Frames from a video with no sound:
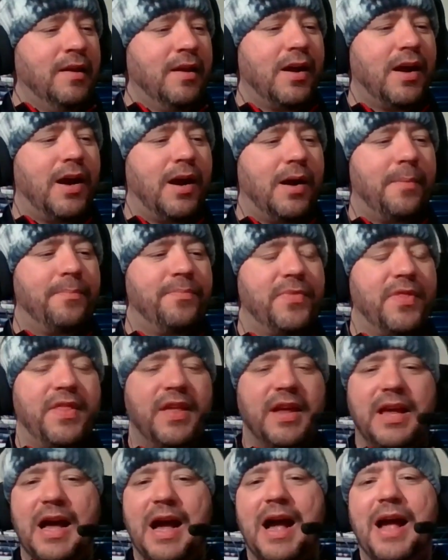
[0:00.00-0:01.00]

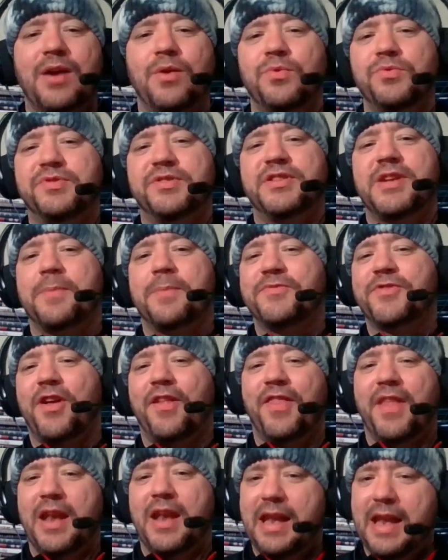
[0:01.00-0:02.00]
The guy who steps
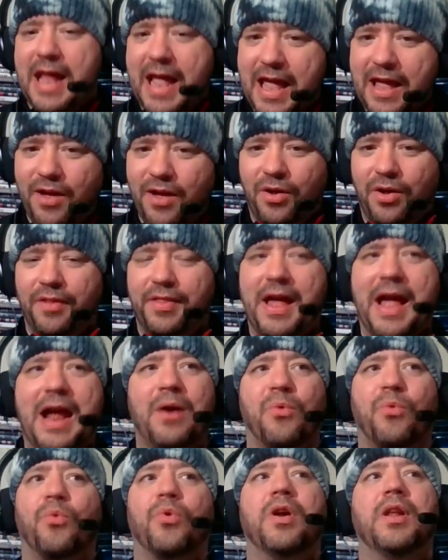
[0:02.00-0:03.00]
on the nail,
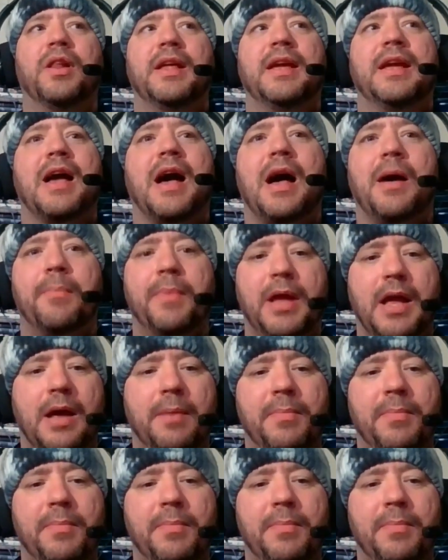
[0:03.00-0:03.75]
that really got me.